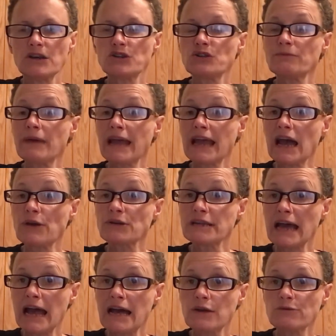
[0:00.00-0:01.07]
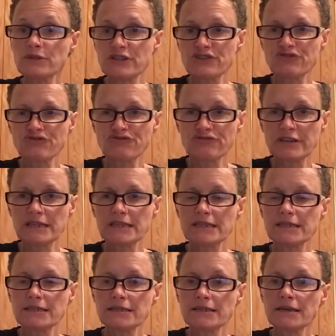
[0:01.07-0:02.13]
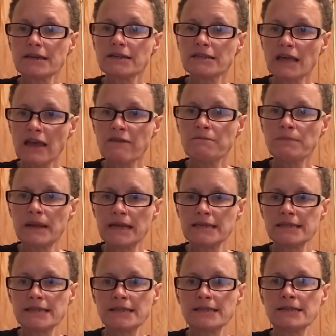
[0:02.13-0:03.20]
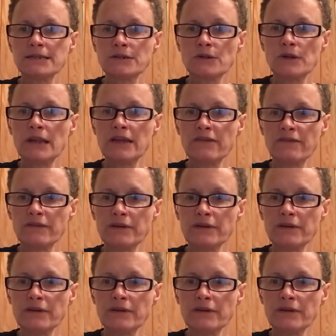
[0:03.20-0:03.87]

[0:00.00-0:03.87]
to make our towns and streets safe places to live.